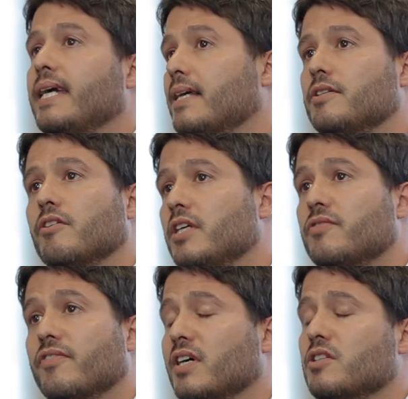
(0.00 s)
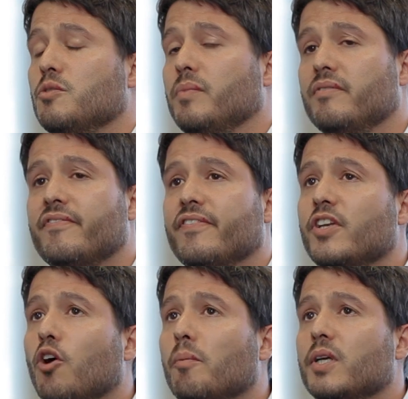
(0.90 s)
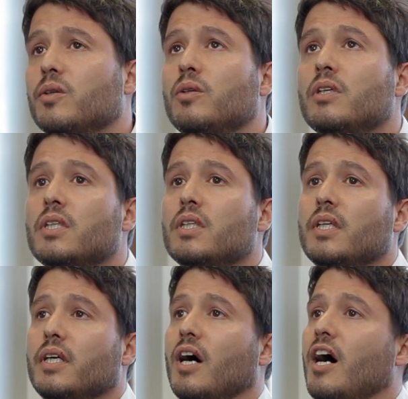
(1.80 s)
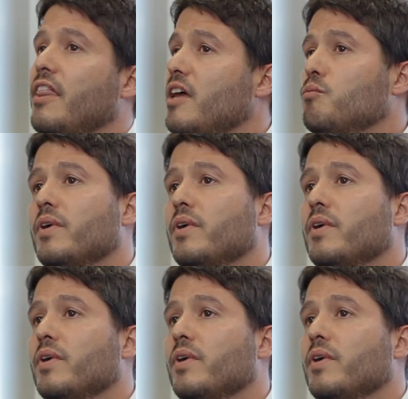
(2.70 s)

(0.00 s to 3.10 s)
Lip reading: categories for us has been phenomenal. And then